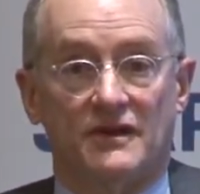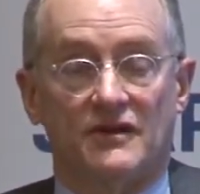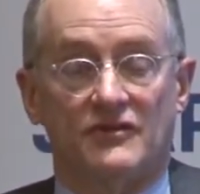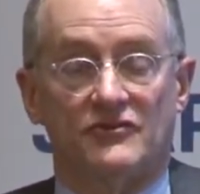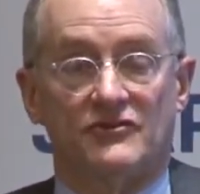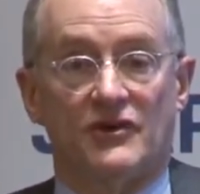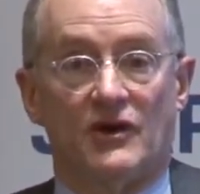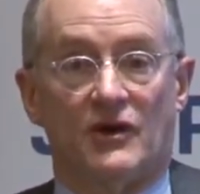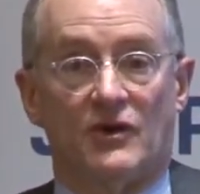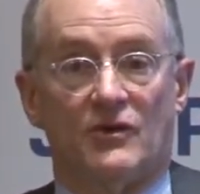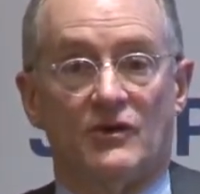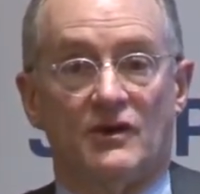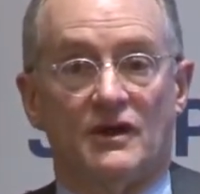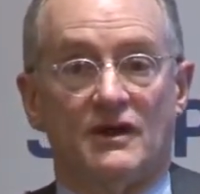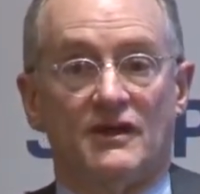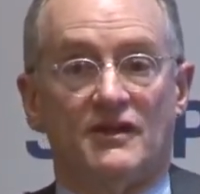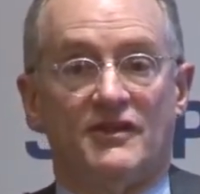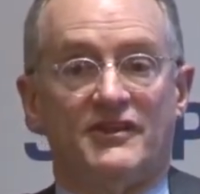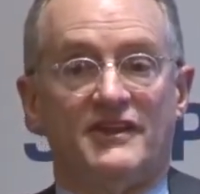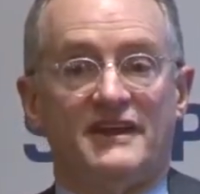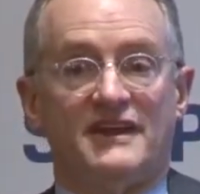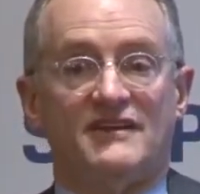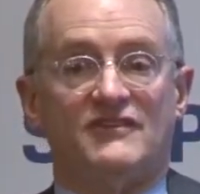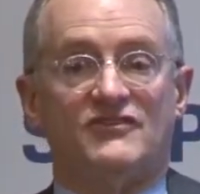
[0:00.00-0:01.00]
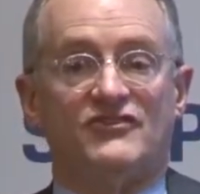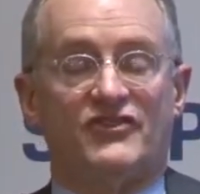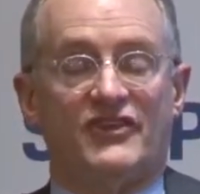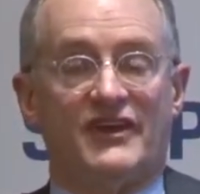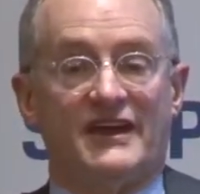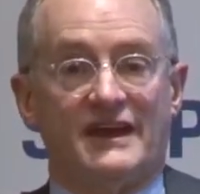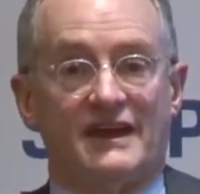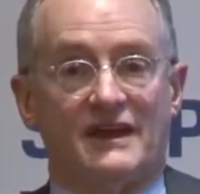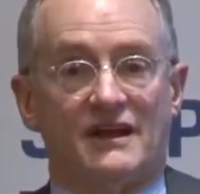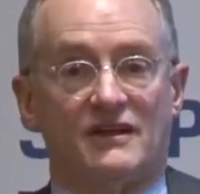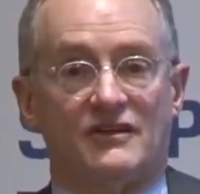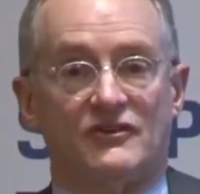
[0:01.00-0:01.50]
So these
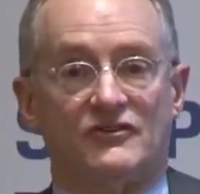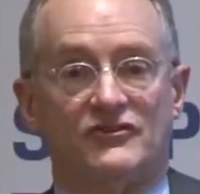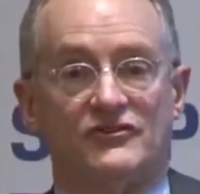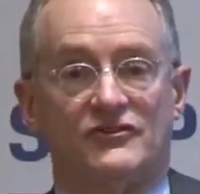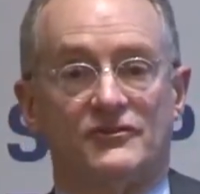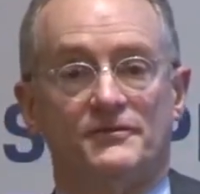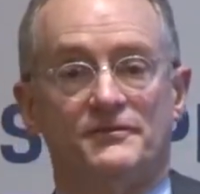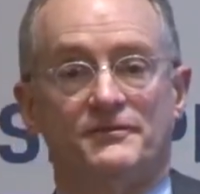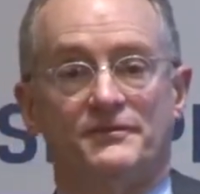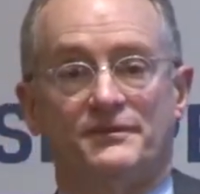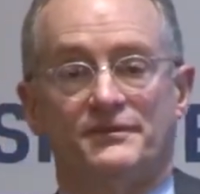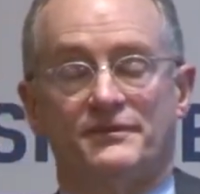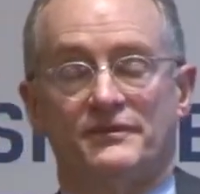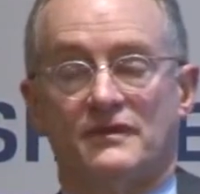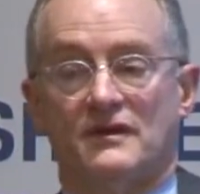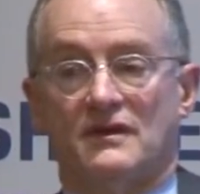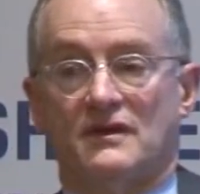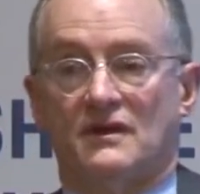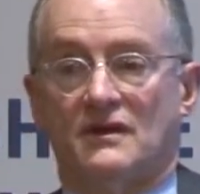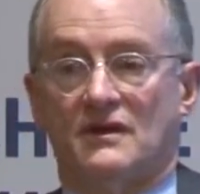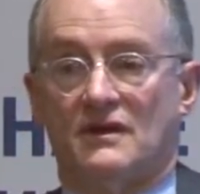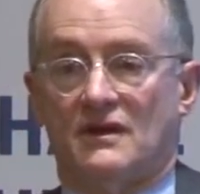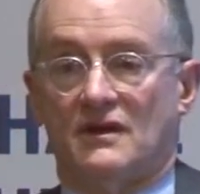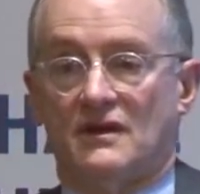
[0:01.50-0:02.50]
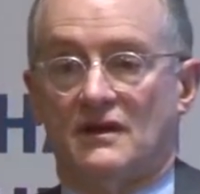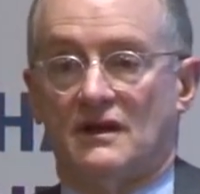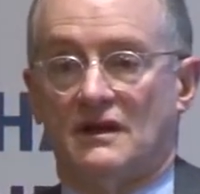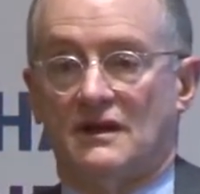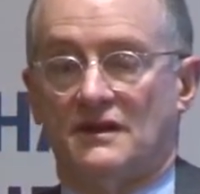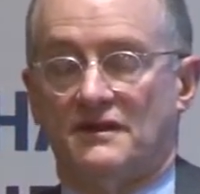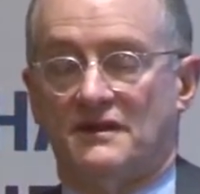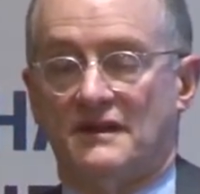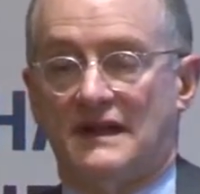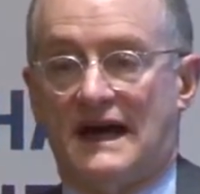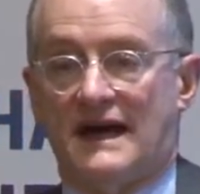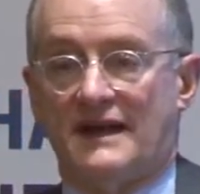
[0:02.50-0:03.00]
things,
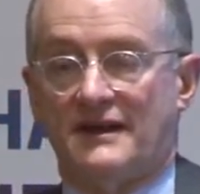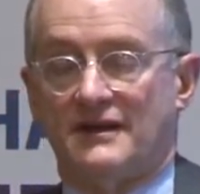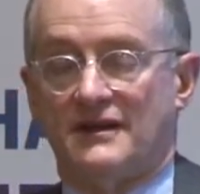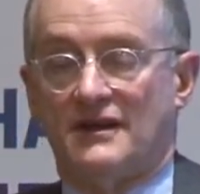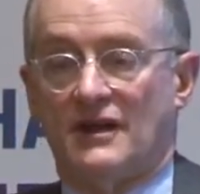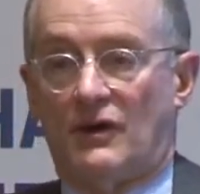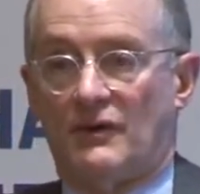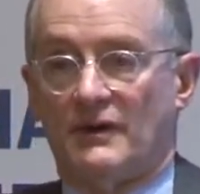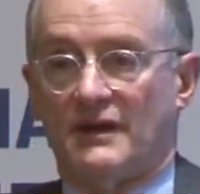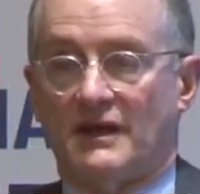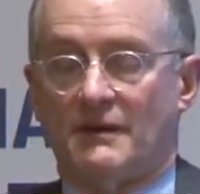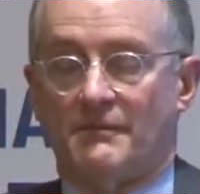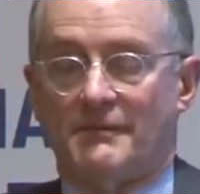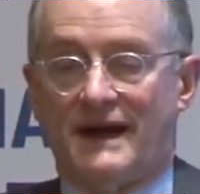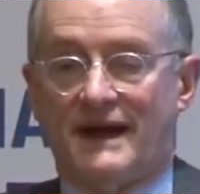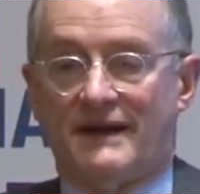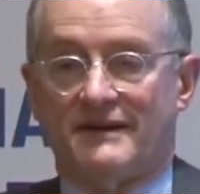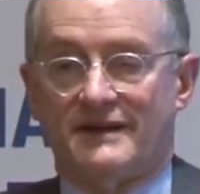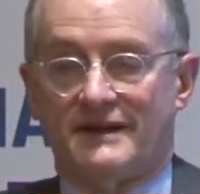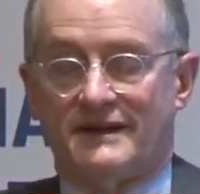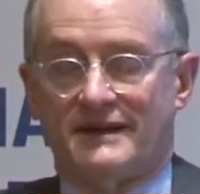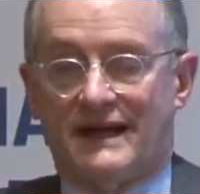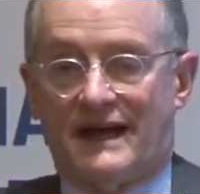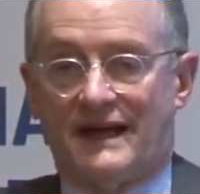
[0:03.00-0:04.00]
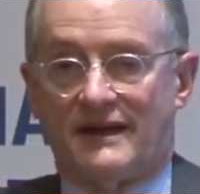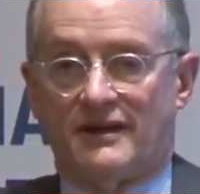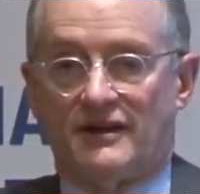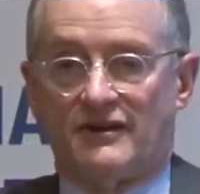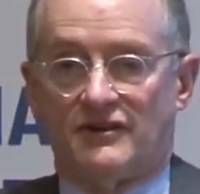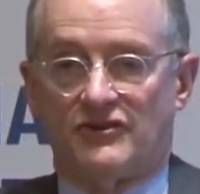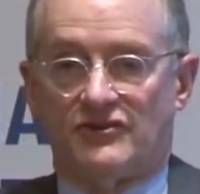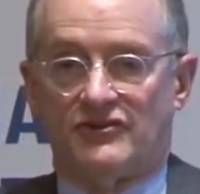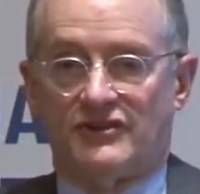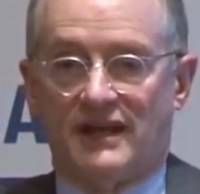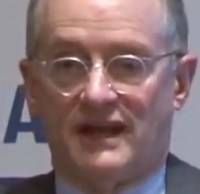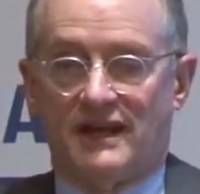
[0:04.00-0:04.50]
not knowing about it, not
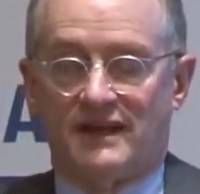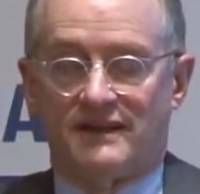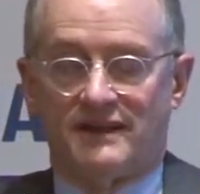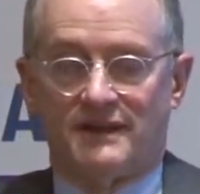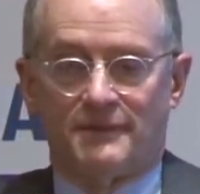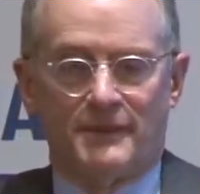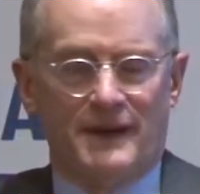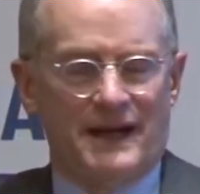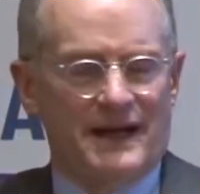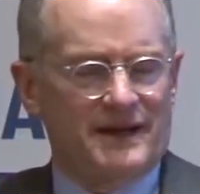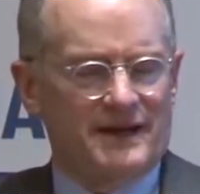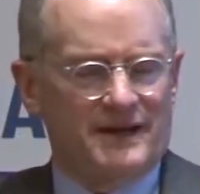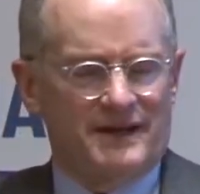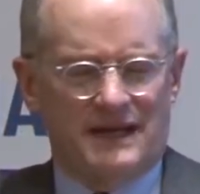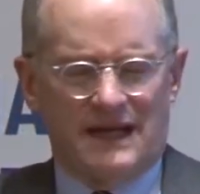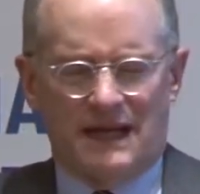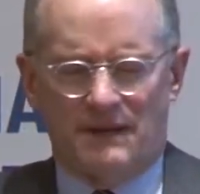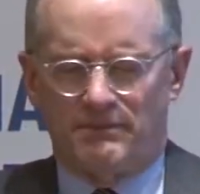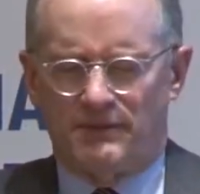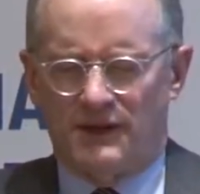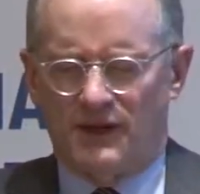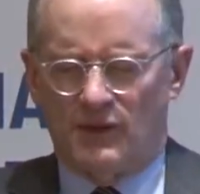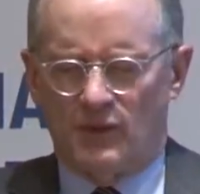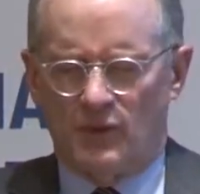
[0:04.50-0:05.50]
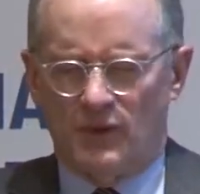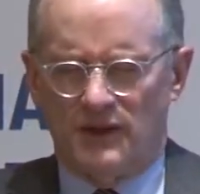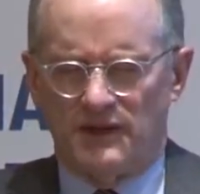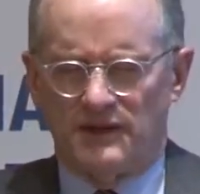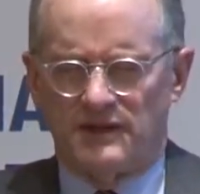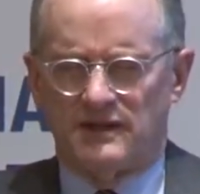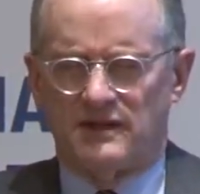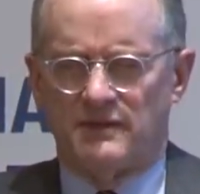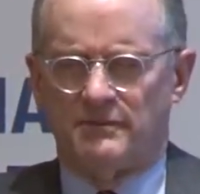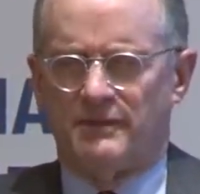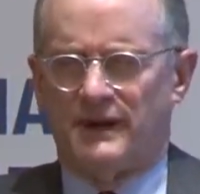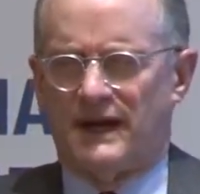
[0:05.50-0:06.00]
understanding about it, not being
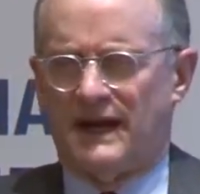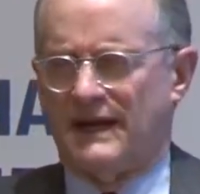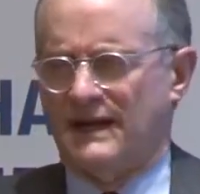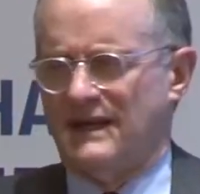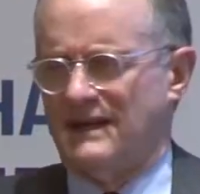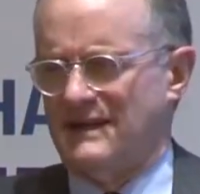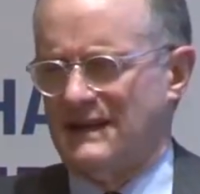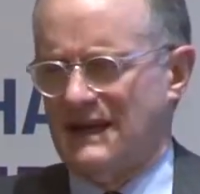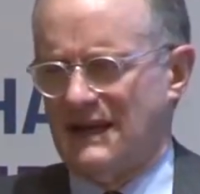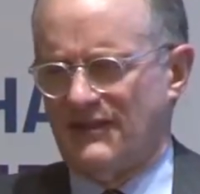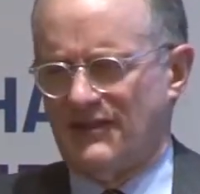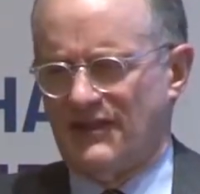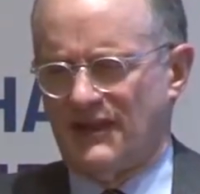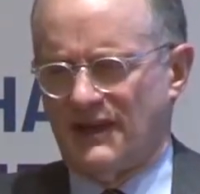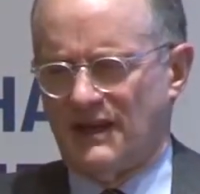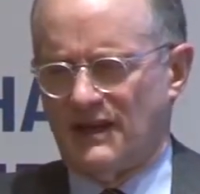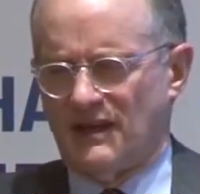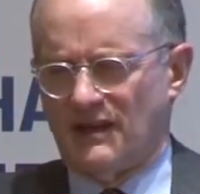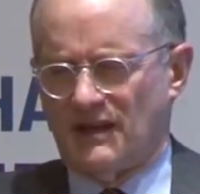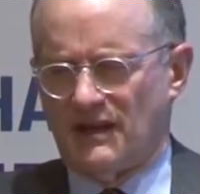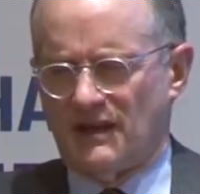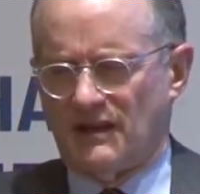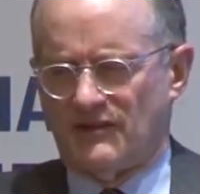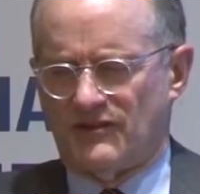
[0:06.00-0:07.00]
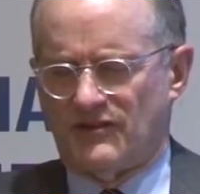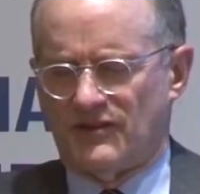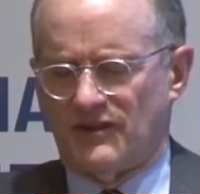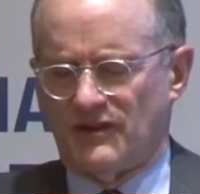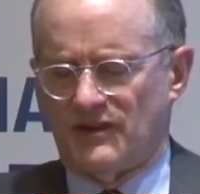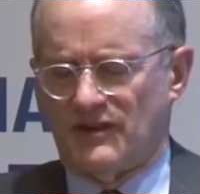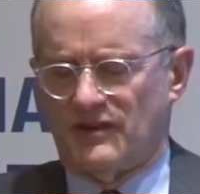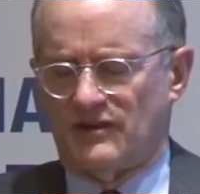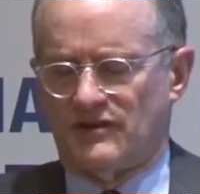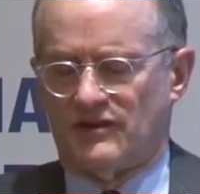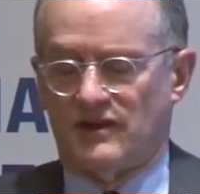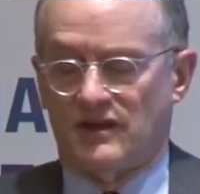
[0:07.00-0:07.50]
willing to buy it, not thinking
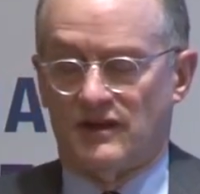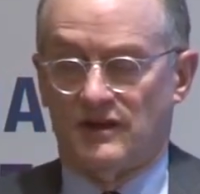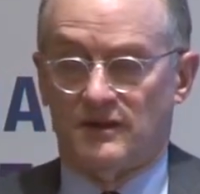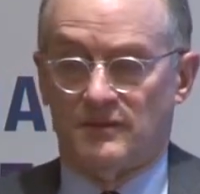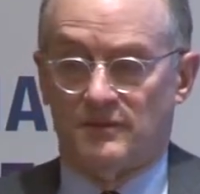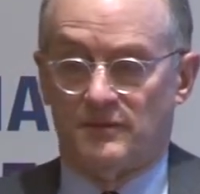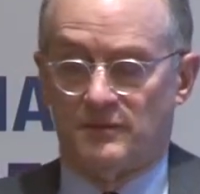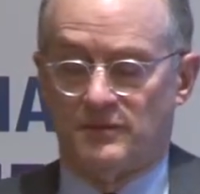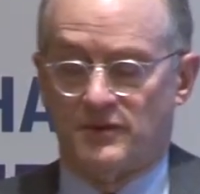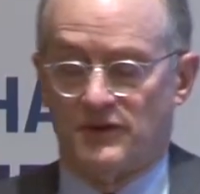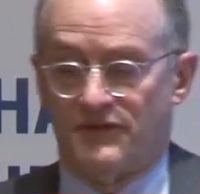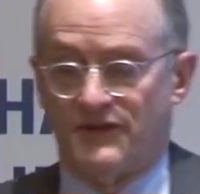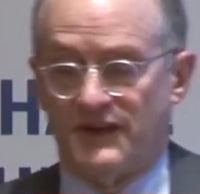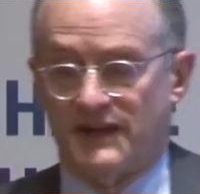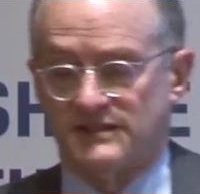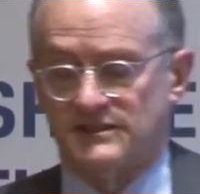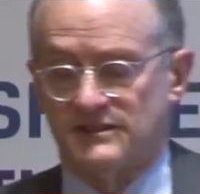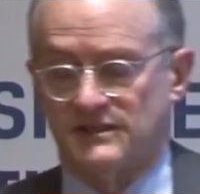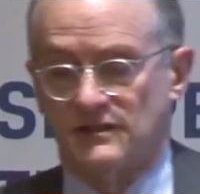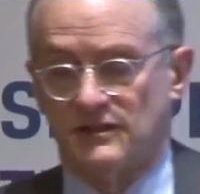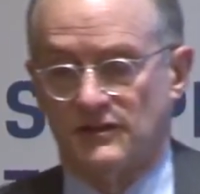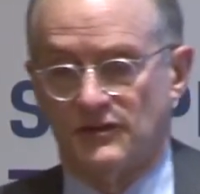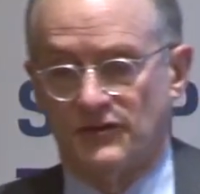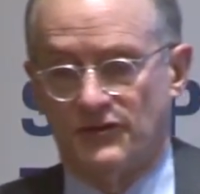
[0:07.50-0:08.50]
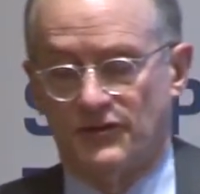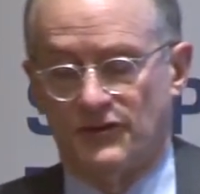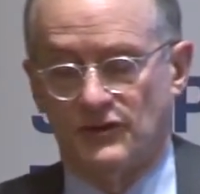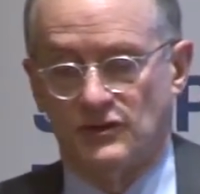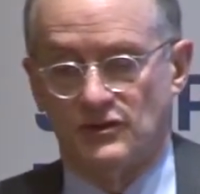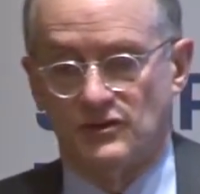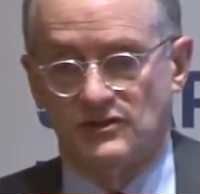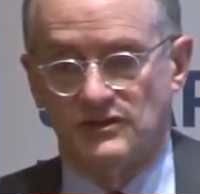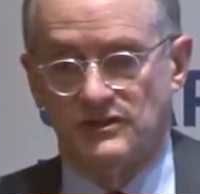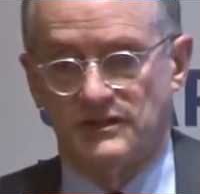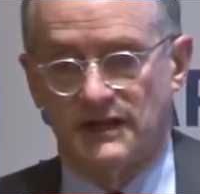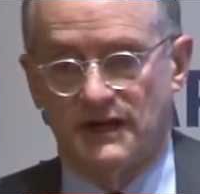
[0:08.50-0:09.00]
it's a professional or
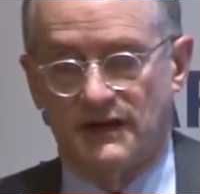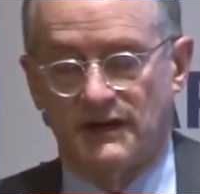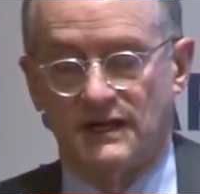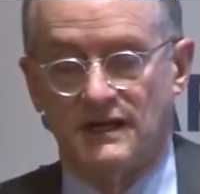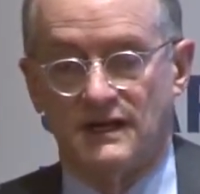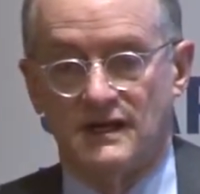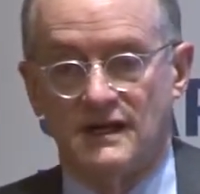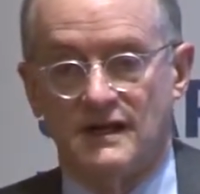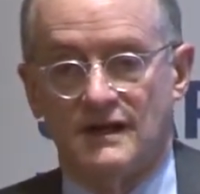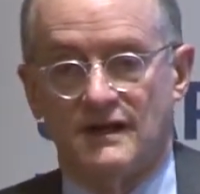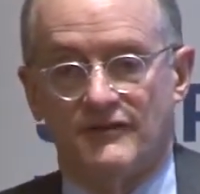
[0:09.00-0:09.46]
fiduciary,